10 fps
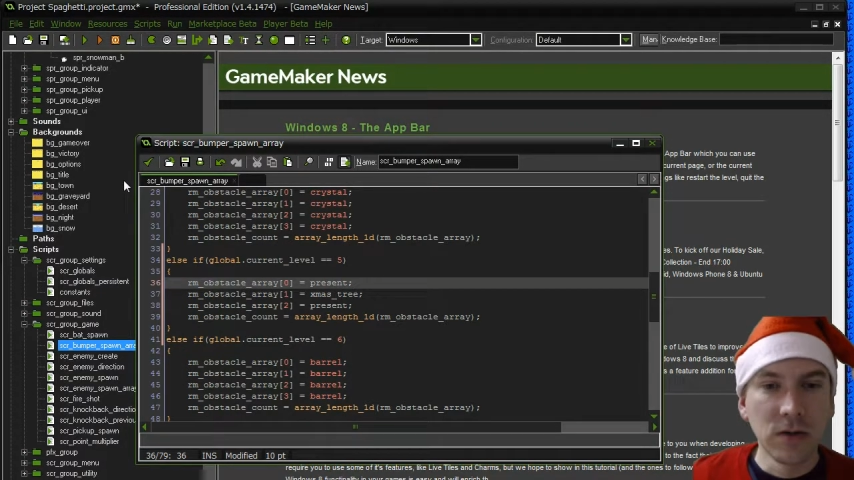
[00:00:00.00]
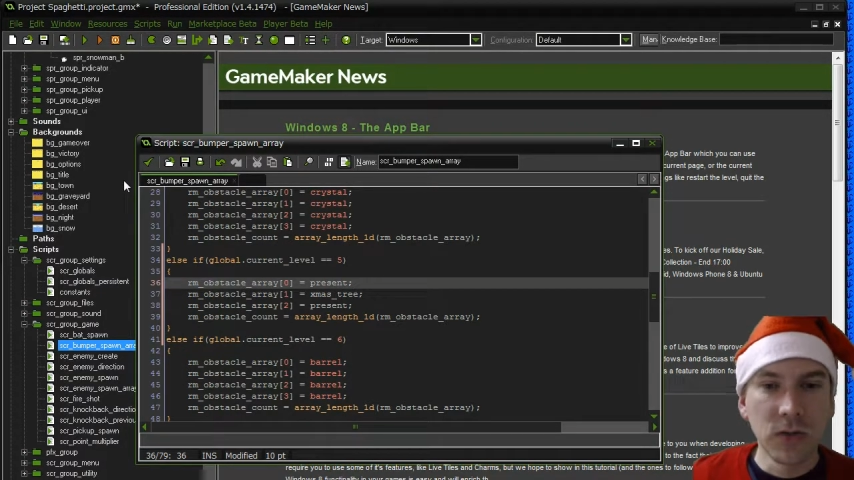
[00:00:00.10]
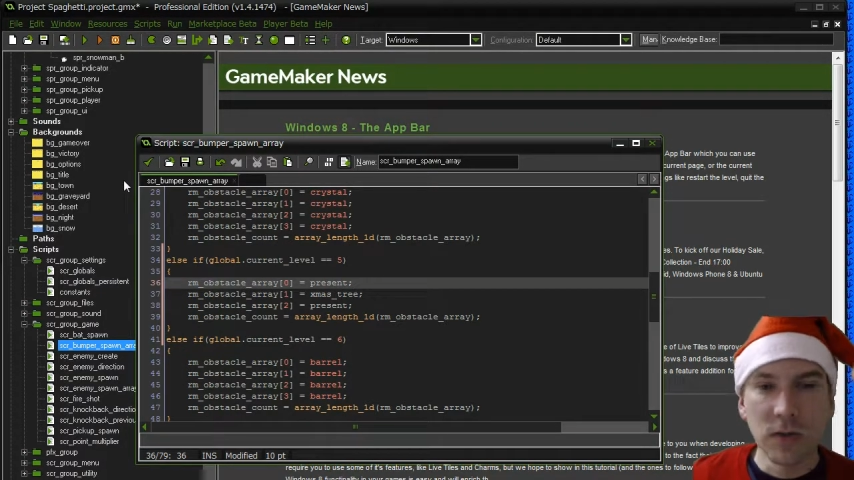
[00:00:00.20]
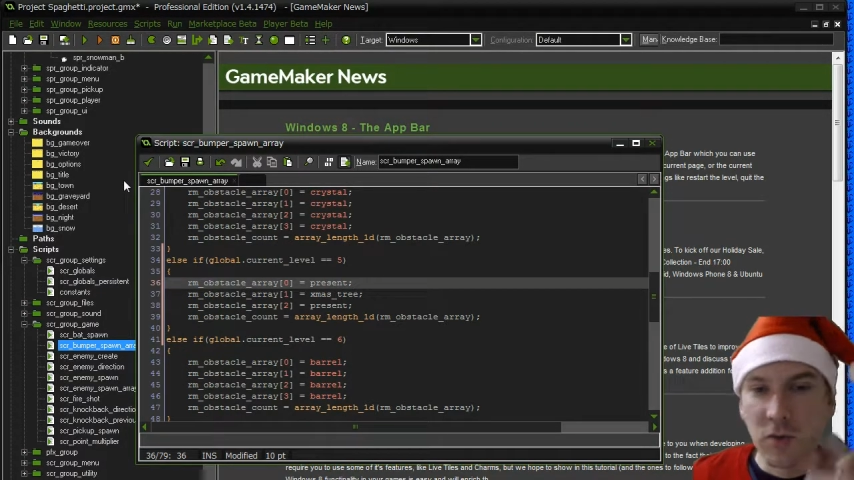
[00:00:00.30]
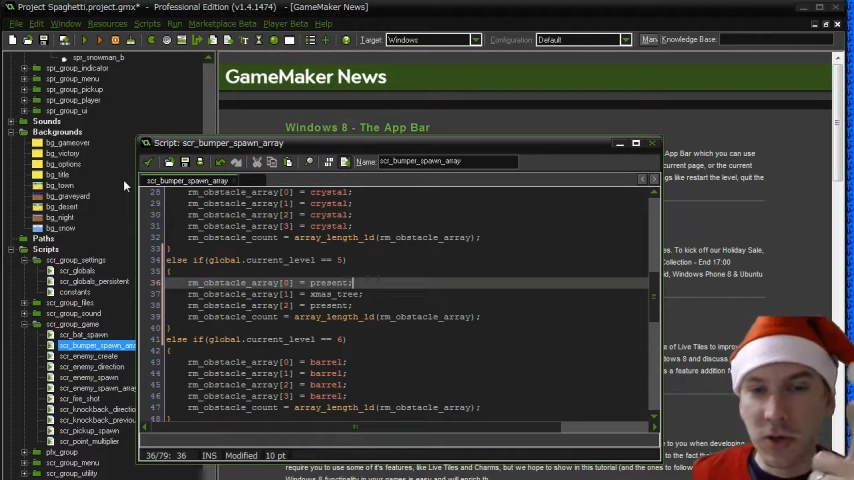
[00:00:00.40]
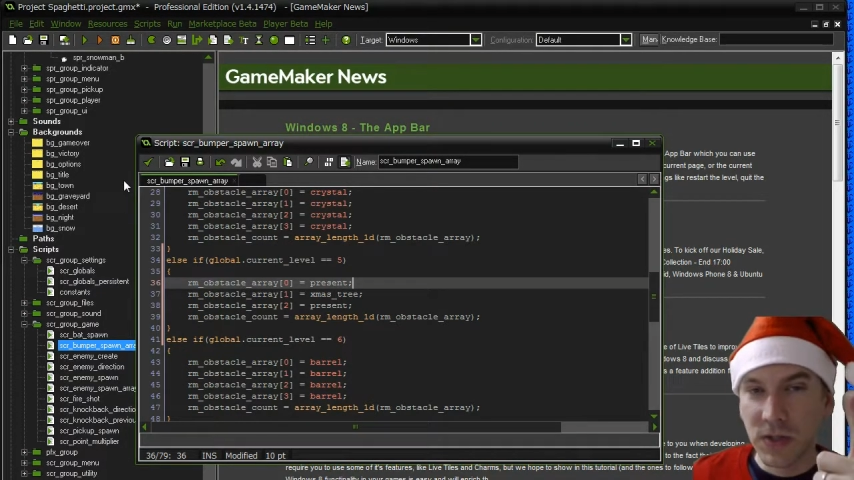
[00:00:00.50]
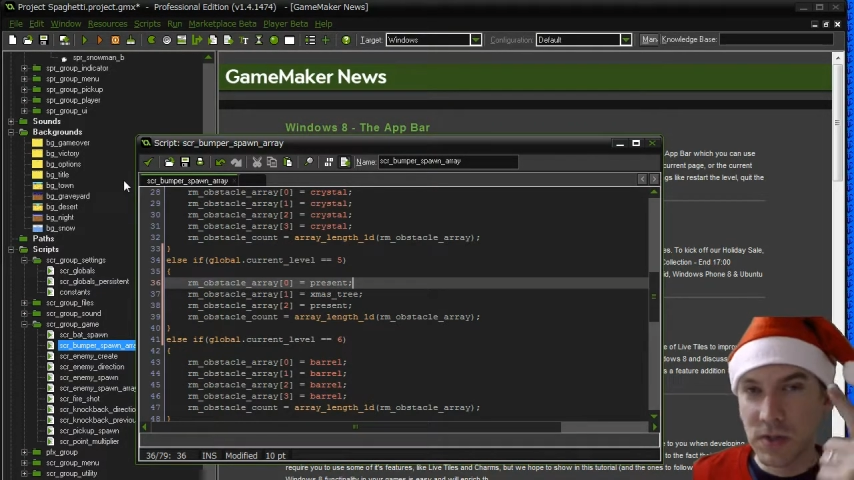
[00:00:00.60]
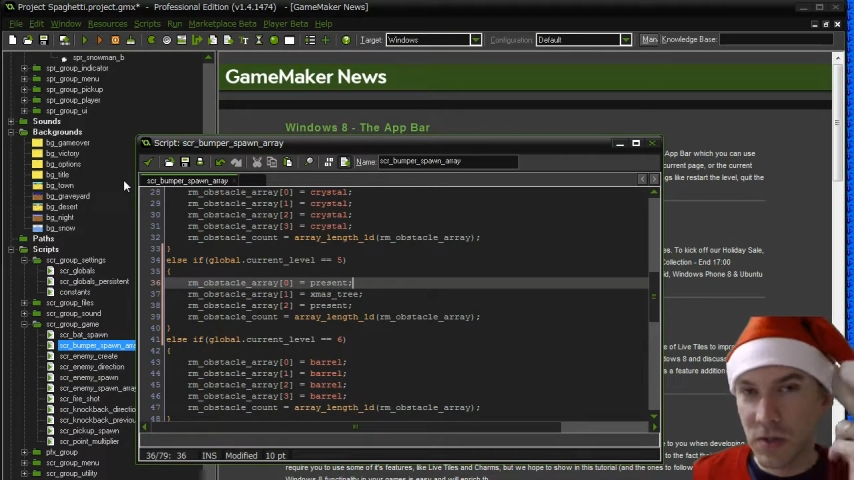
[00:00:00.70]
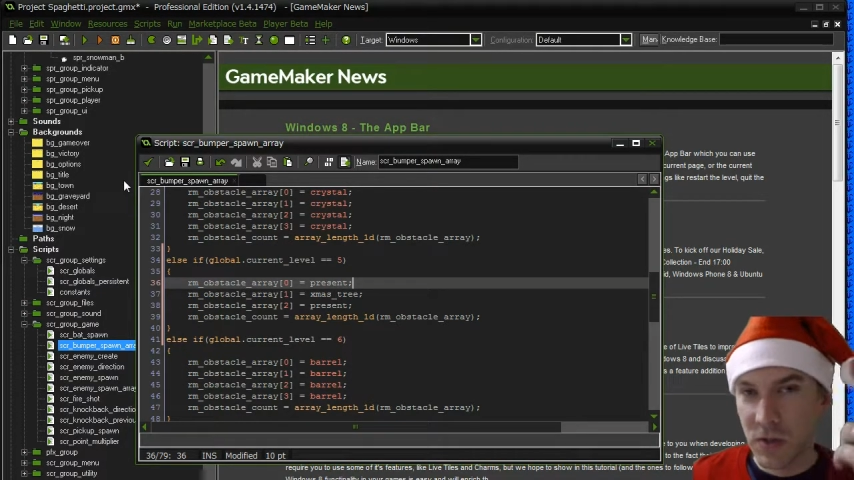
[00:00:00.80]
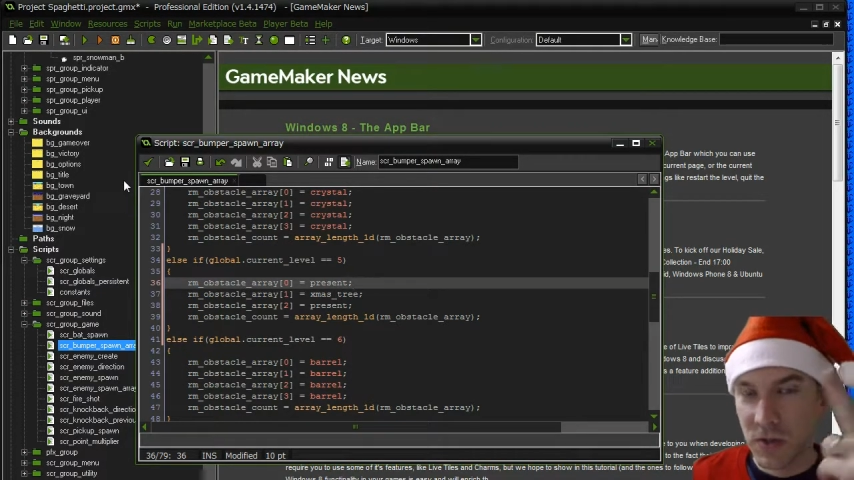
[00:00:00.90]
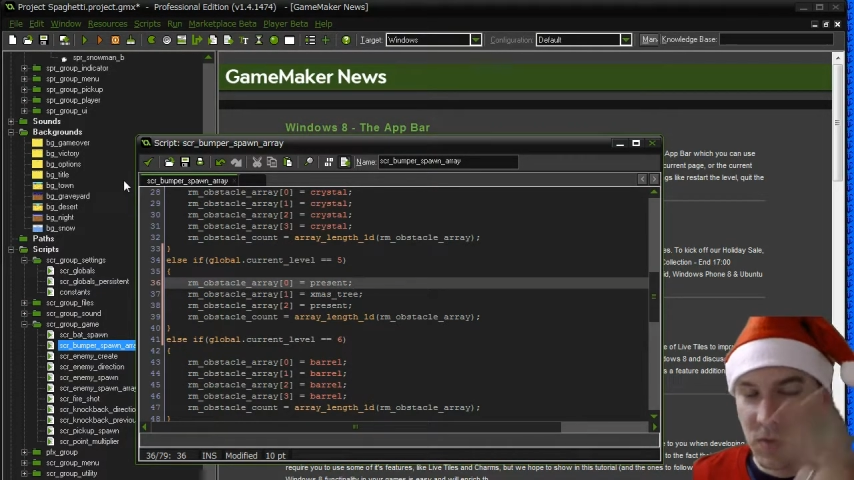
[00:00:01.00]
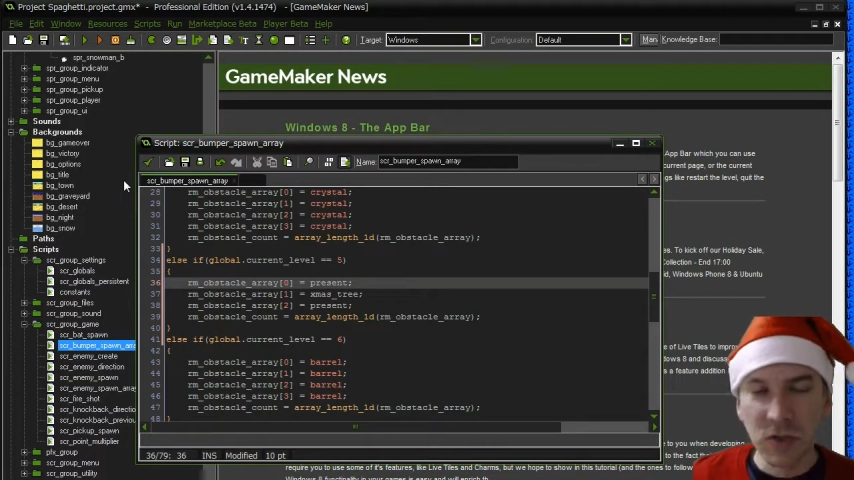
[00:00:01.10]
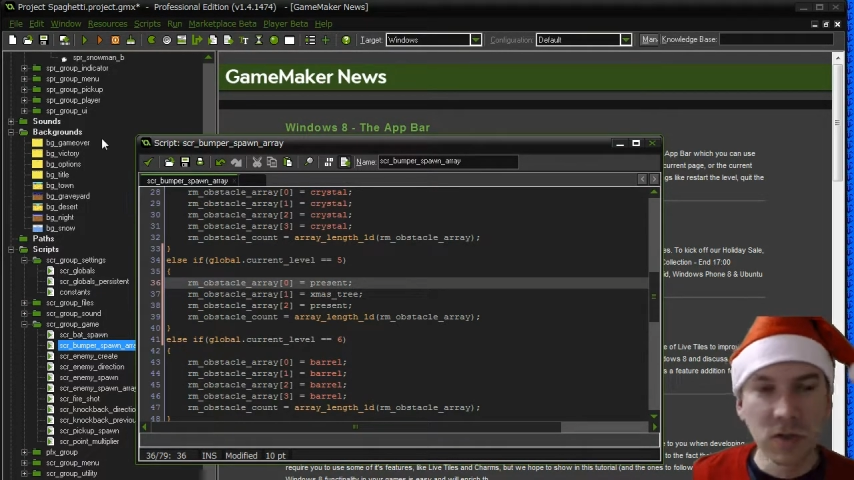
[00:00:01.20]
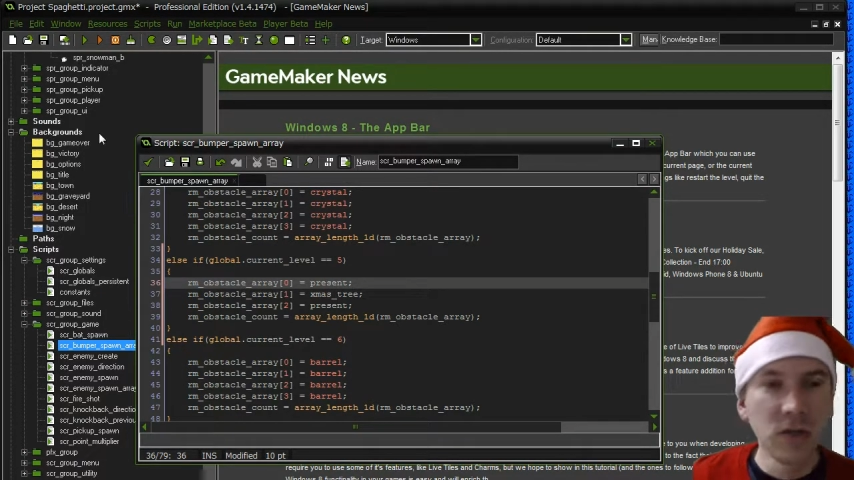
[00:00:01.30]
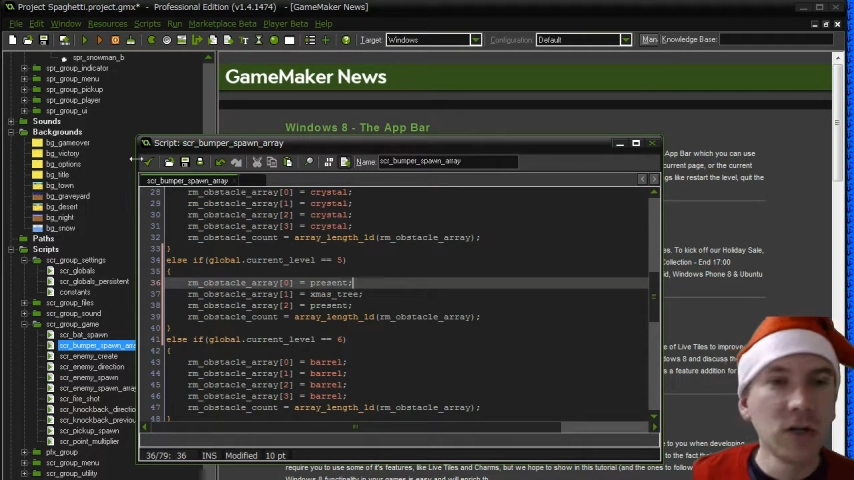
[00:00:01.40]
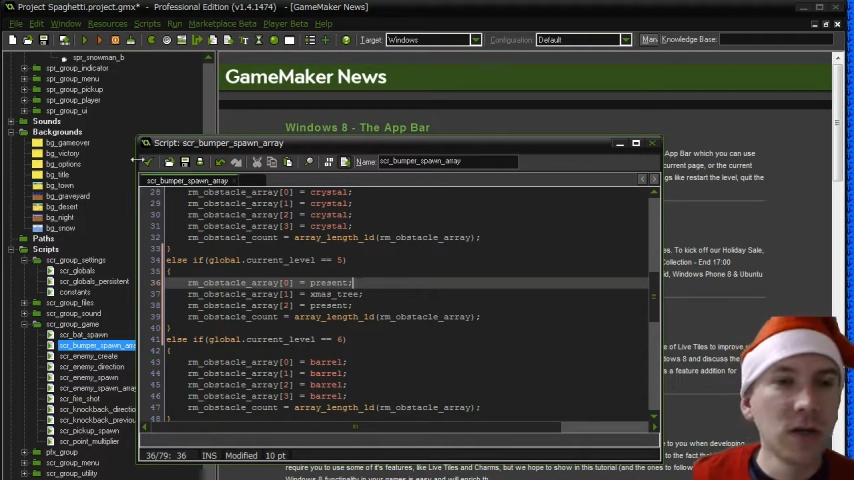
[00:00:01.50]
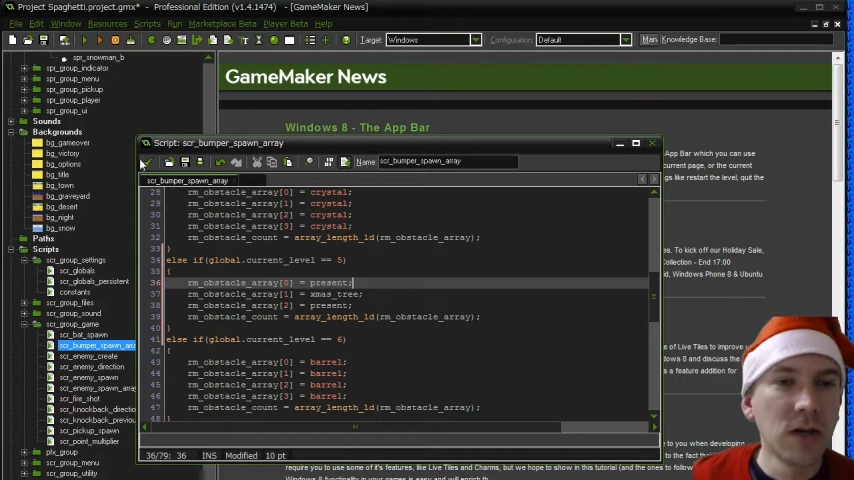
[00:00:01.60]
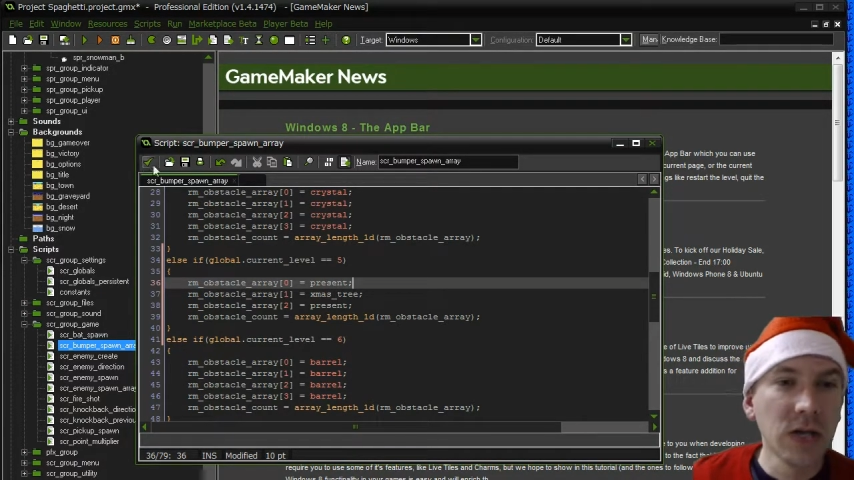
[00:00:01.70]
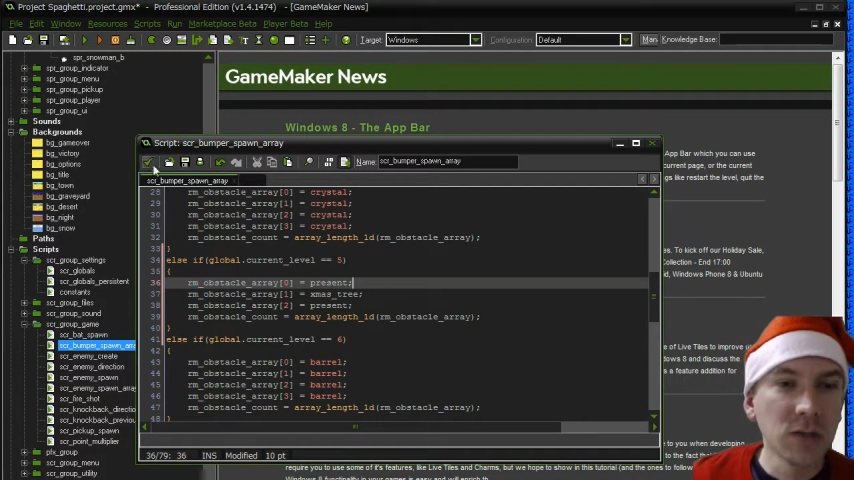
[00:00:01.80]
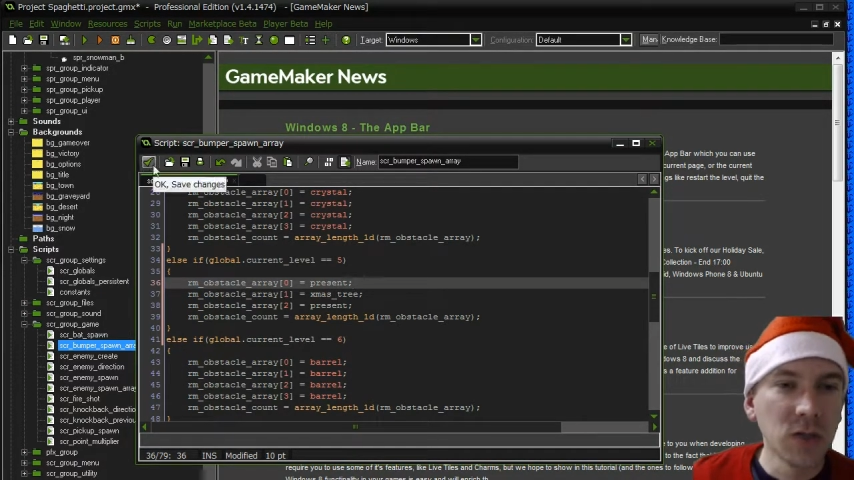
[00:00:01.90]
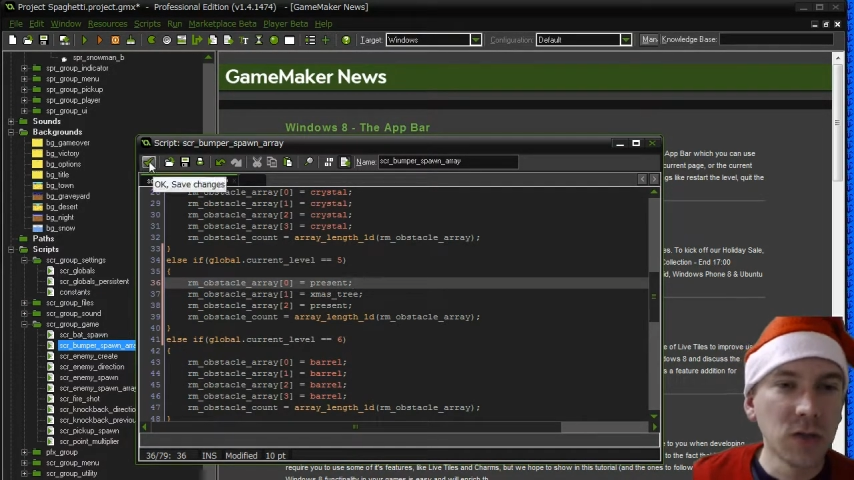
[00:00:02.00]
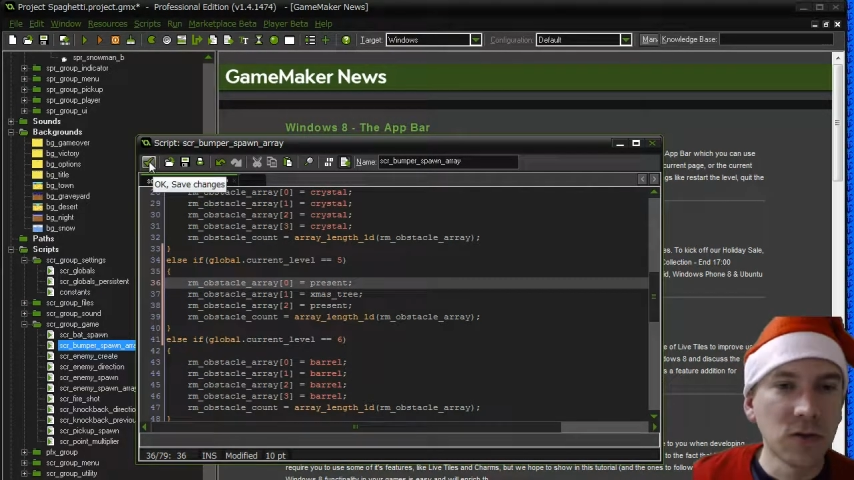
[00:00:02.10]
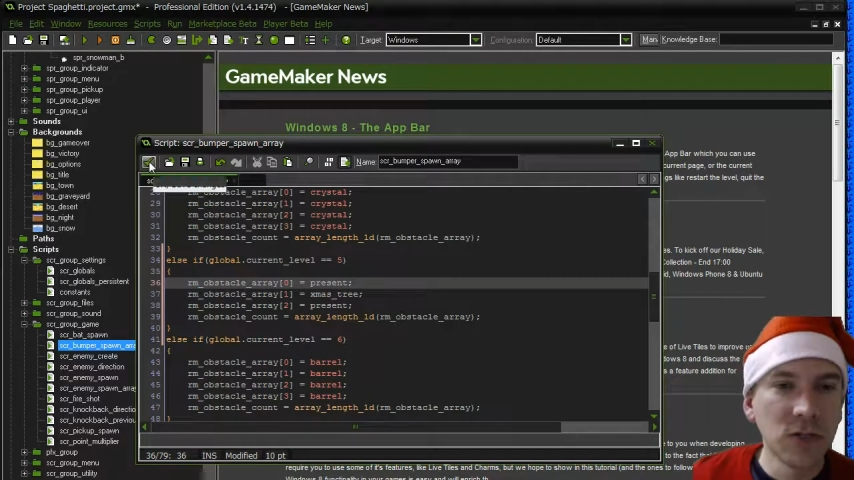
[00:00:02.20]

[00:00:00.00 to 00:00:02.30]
So present and Christmas tree, Xmas tree.